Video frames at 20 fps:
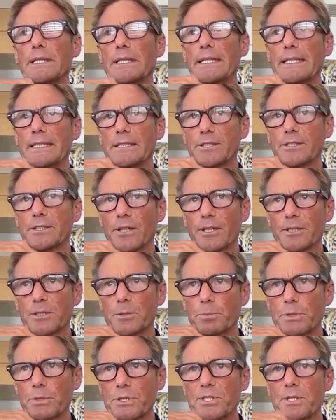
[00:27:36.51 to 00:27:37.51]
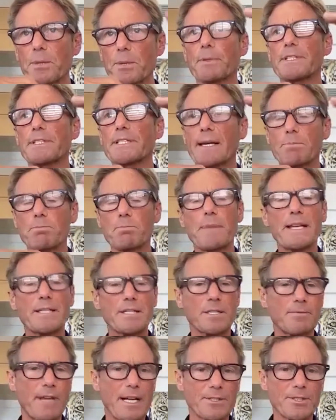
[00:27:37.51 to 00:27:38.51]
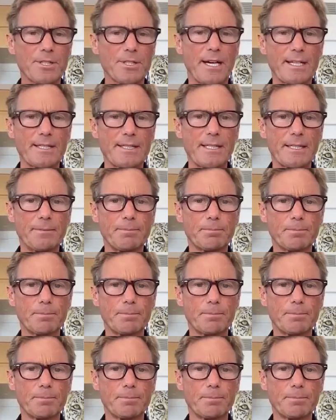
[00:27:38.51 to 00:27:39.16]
is going to precipitate massive anxiety,